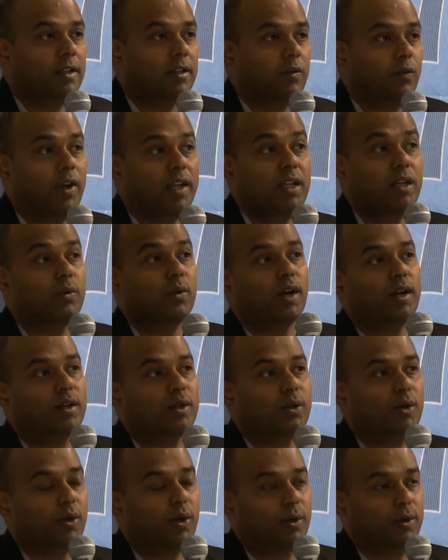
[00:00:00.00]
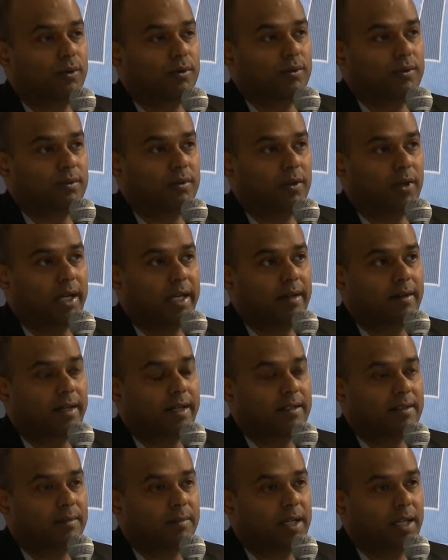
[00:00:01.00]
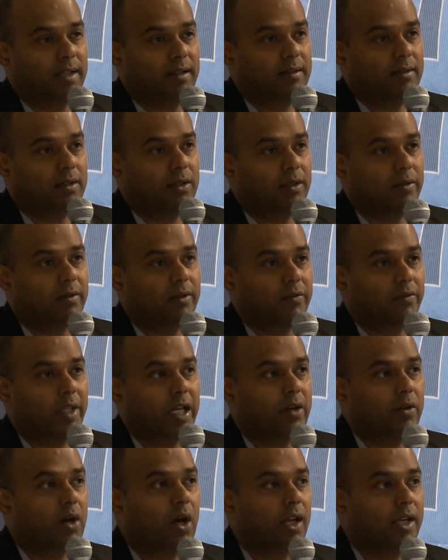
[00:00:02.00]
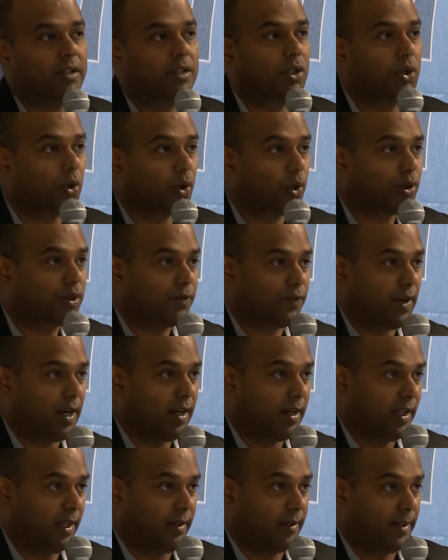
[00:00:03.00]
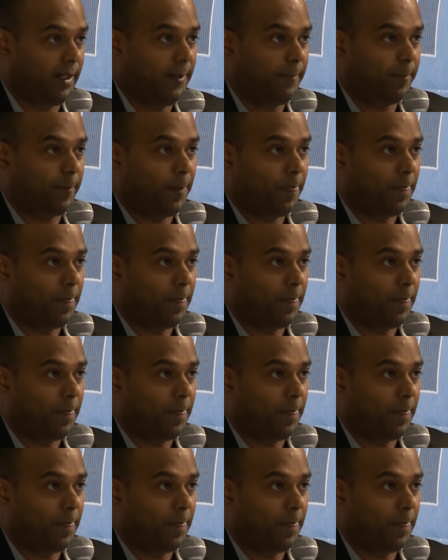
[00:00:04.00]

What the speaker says: When you want to go and raise money, they call it growth funding, right?